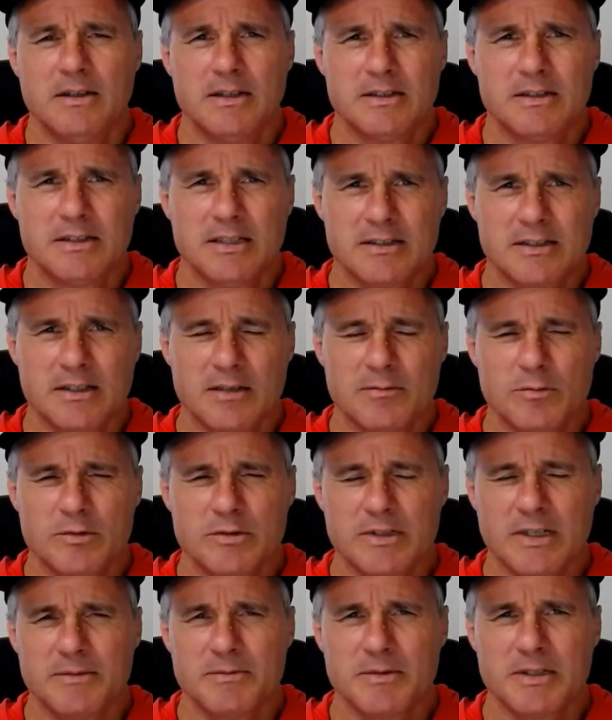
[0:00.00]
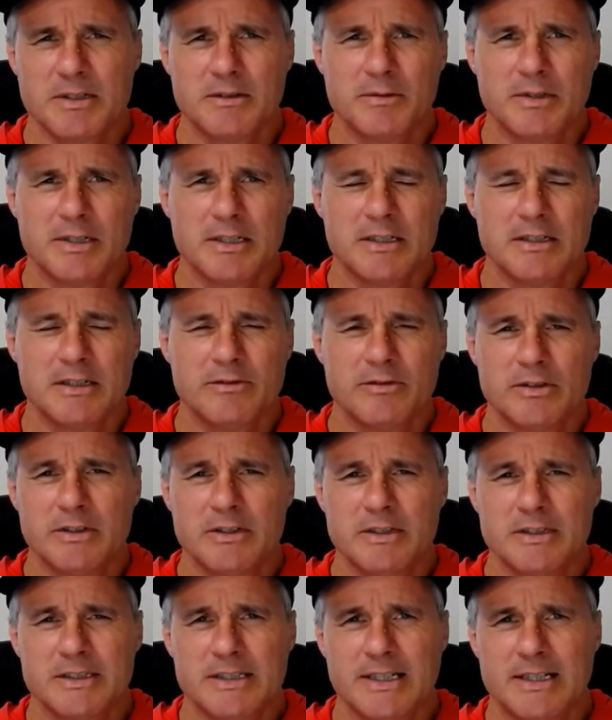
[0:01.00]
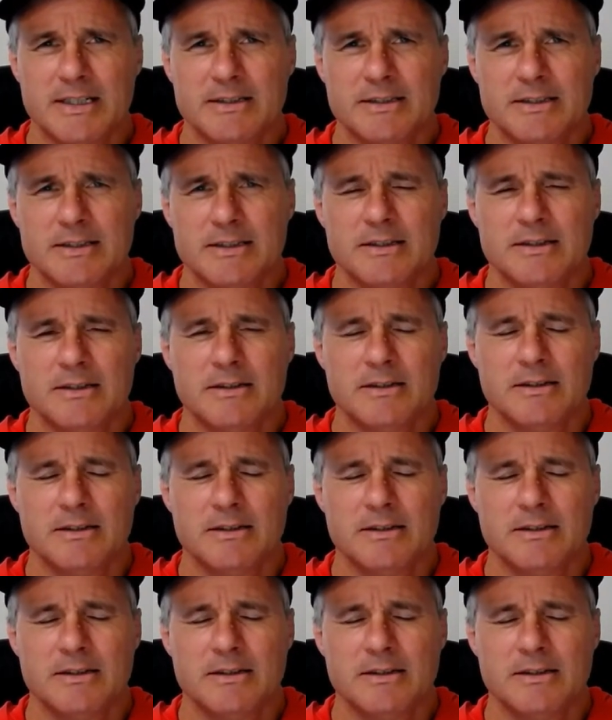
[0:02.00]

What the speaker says: It takes a lot more time to get ready if you're in a tent,